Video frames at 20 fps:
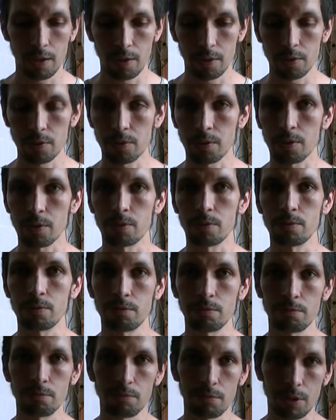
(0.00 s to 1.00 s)

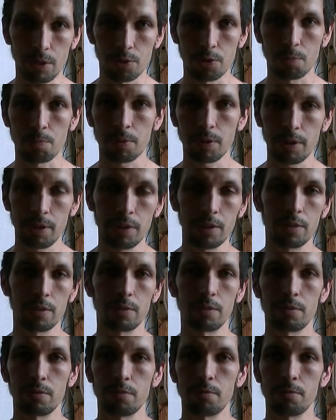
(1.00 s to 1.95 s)
So as you're playing it,